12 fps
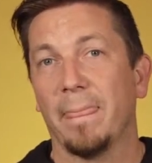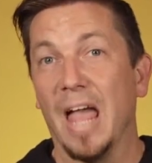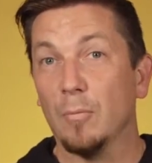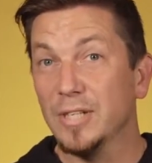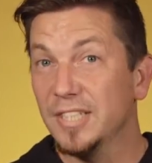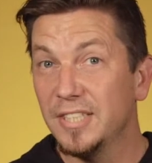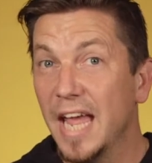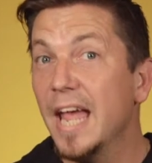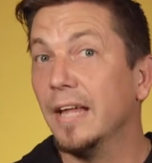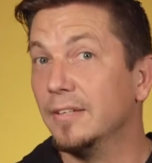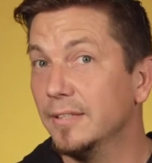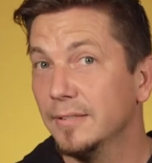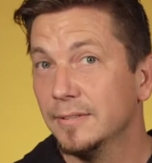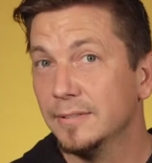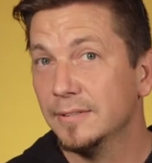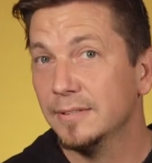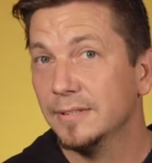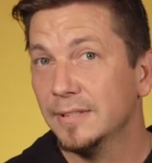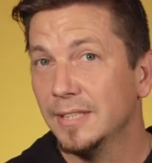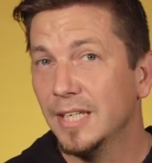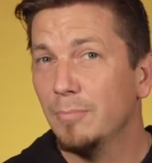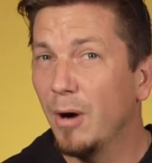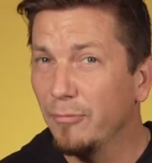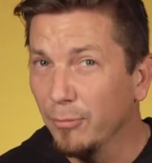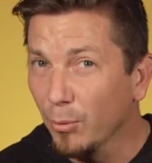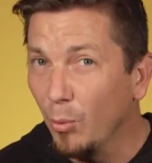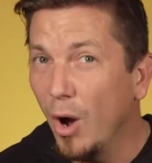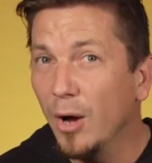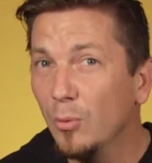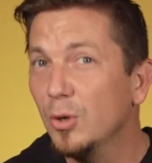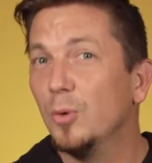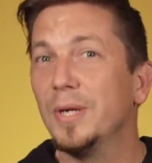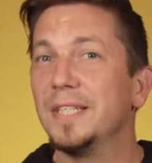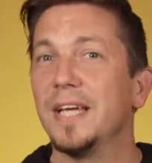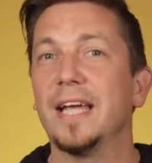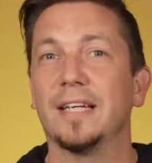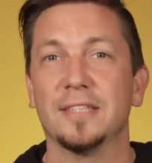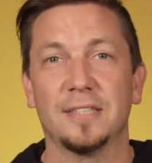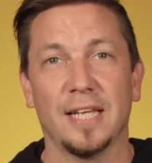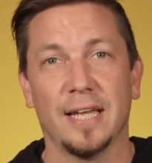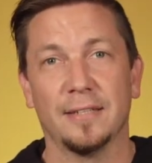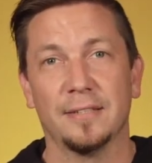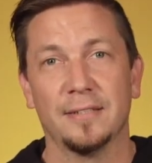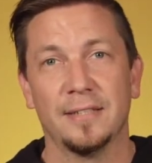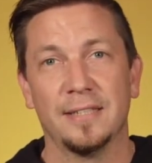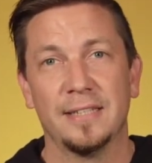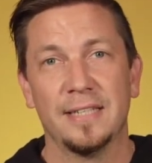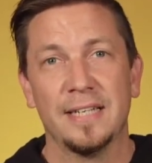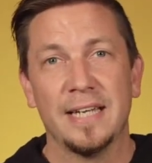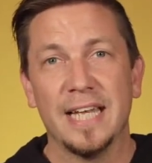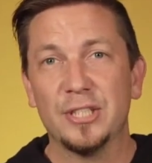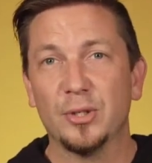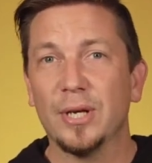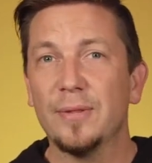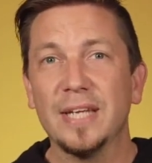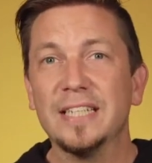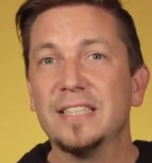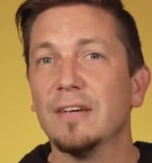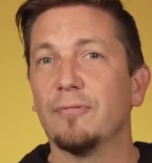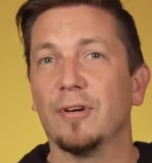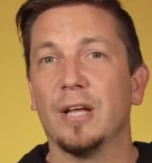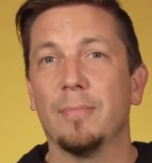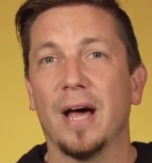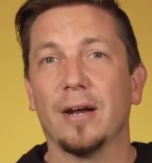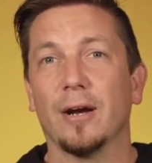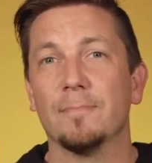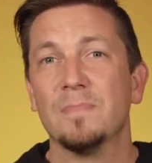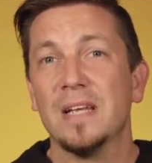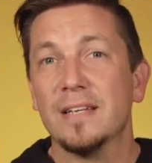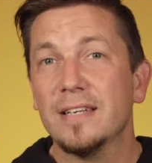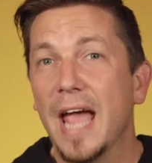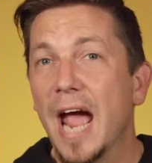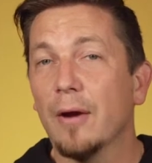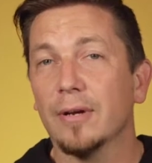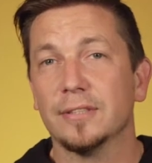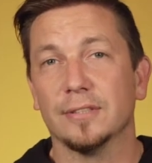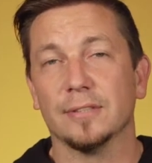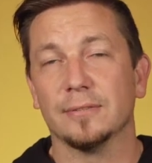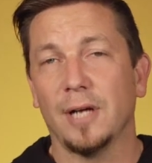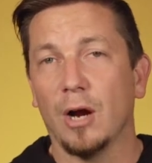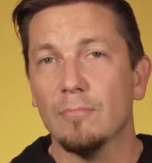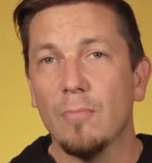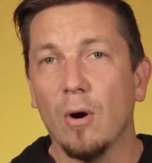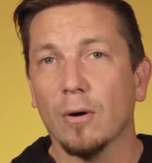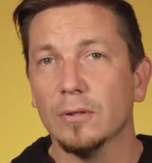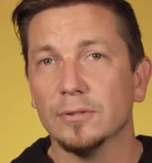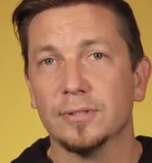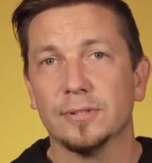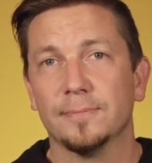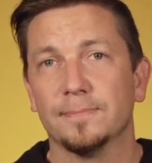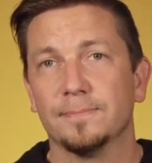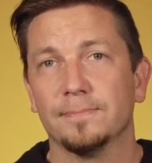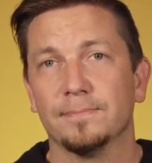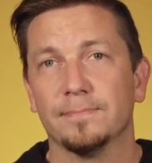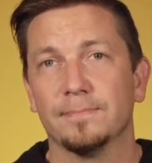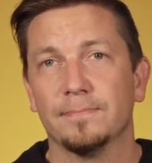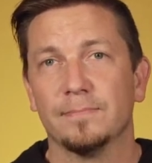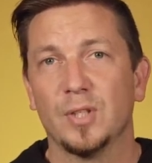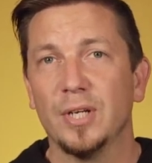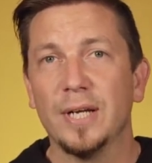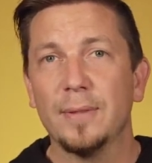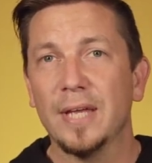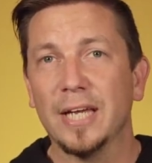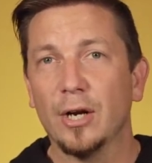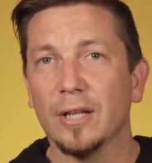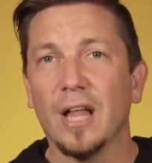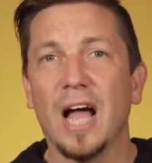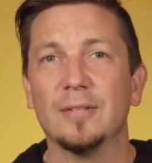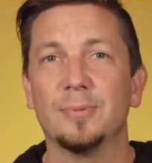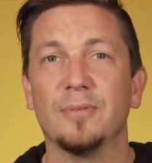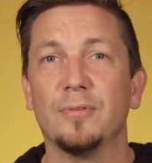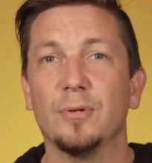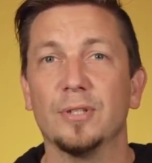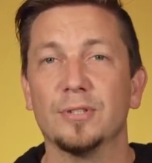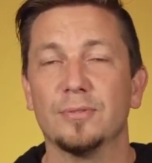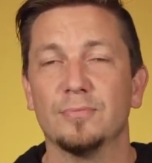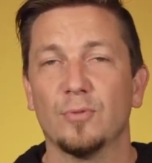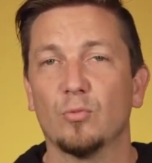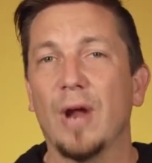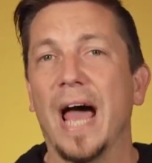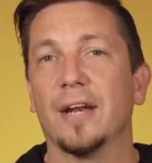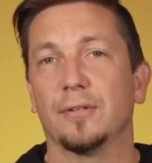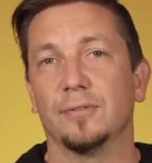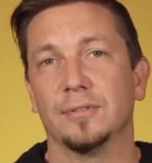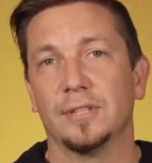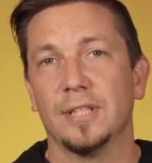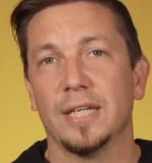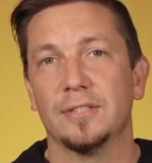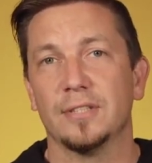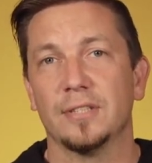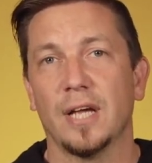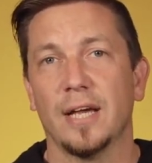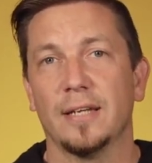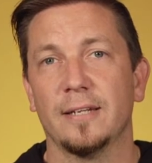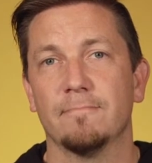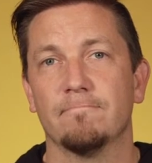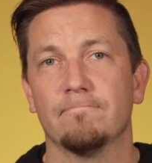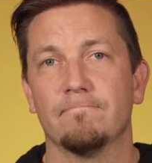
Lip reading: And we stand. But for what will we take a stand? Is there anything different about our character, our morals? Could anything in our lives be viewed as radical in today's society?